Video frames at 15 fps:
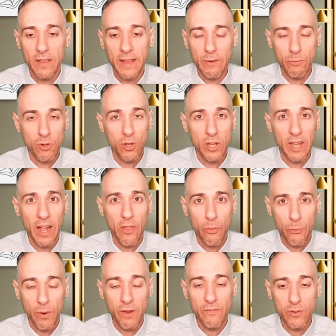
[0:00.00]
that we're looking at
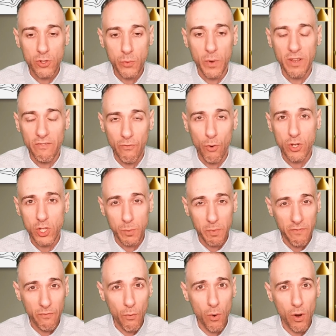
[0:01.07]
3 for 24. So
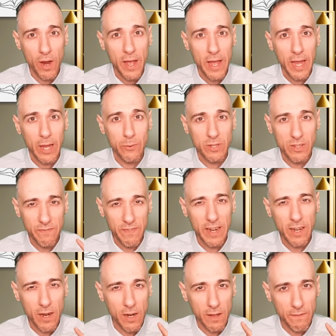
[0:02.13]
before, it was the
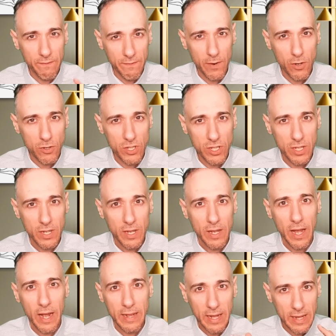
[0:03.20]
Fed cutting first,
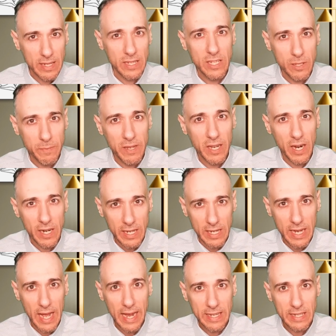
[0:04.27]
and then the ECB
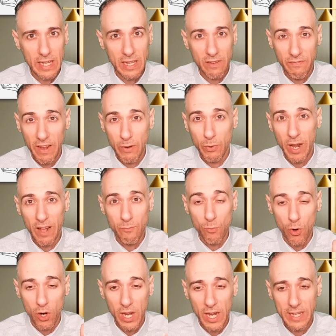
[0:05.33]
cutting next, and the Fed would have
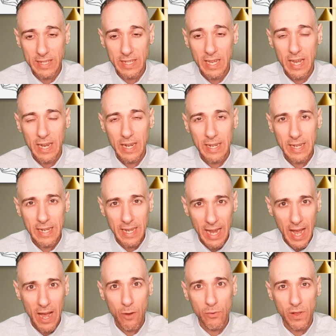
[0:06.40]
more cuts.
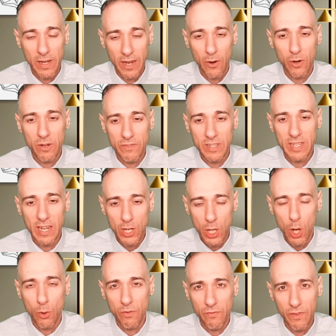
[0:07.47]
Now the narrative is that
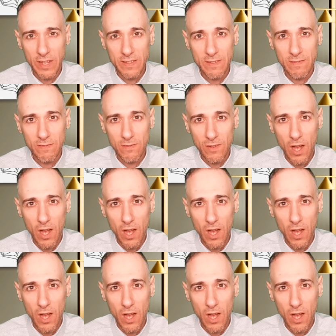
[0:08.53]
no, the Fed's